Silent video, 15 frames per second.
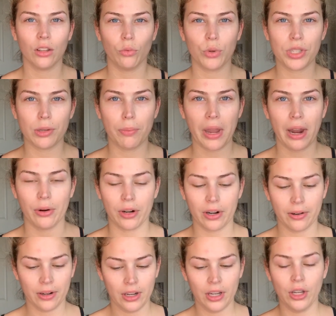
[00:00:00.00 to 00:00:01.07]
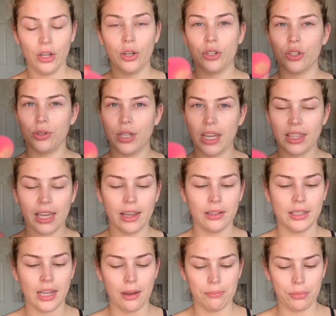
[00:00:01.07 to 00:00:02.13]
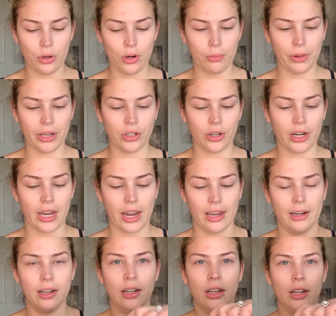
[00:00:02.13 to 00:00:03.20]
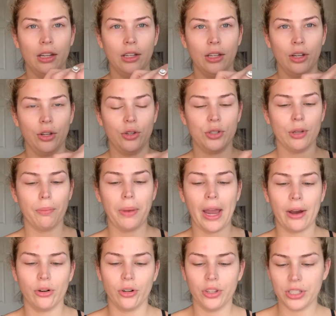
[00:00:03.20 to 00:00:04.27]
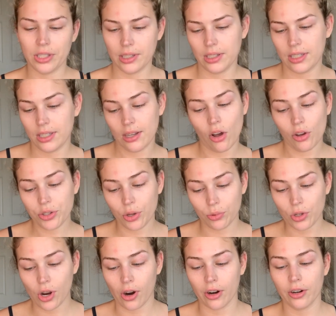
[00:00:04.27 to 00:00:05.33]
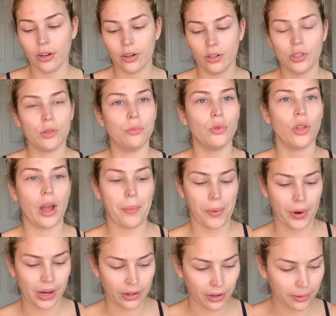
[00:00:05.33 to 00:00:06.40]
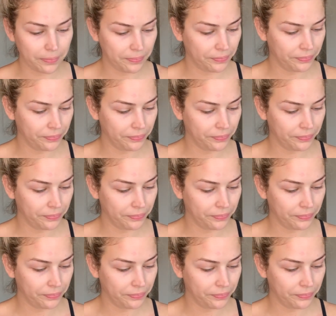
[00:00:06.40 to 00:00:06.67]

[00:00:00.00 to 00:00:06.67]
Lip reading: with some powder. So take that damp beauty blender again, use some powder. This is also Tarte Smooth Operator.